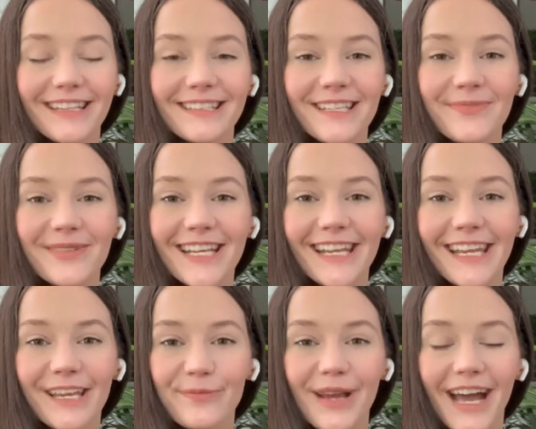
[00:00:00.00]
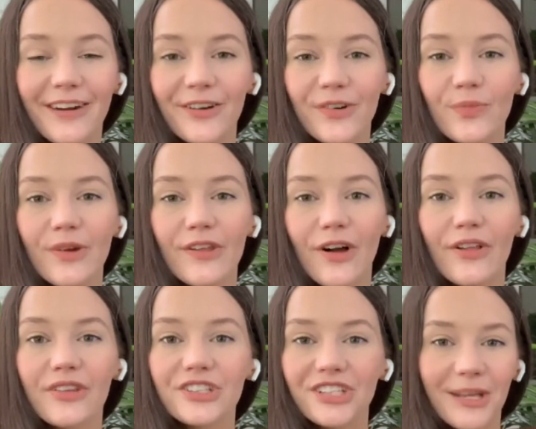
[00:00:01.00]
intimidating pattern with all
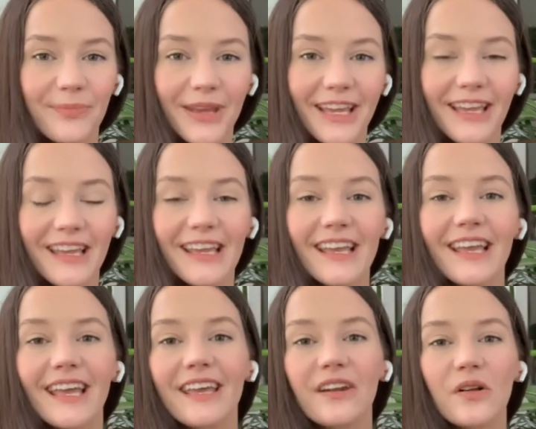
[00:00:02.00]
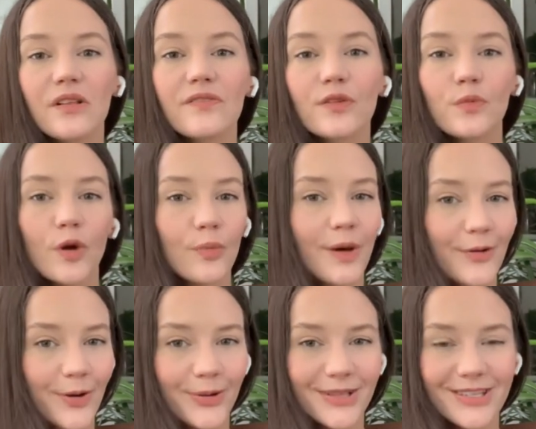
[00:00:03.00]
the shaping and all of the row by
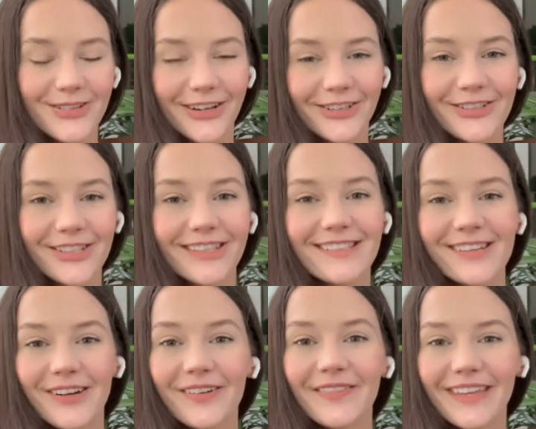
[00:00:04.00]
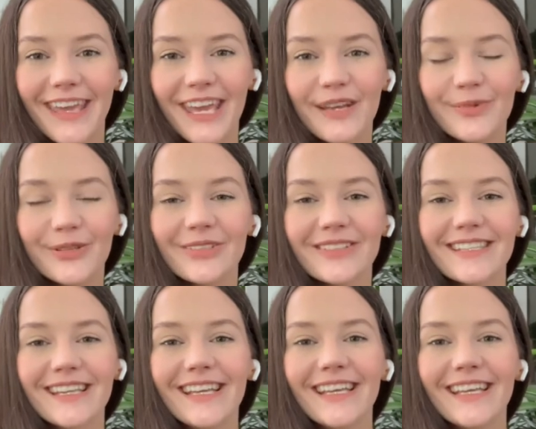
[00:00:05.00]
row instructions and all of the cables.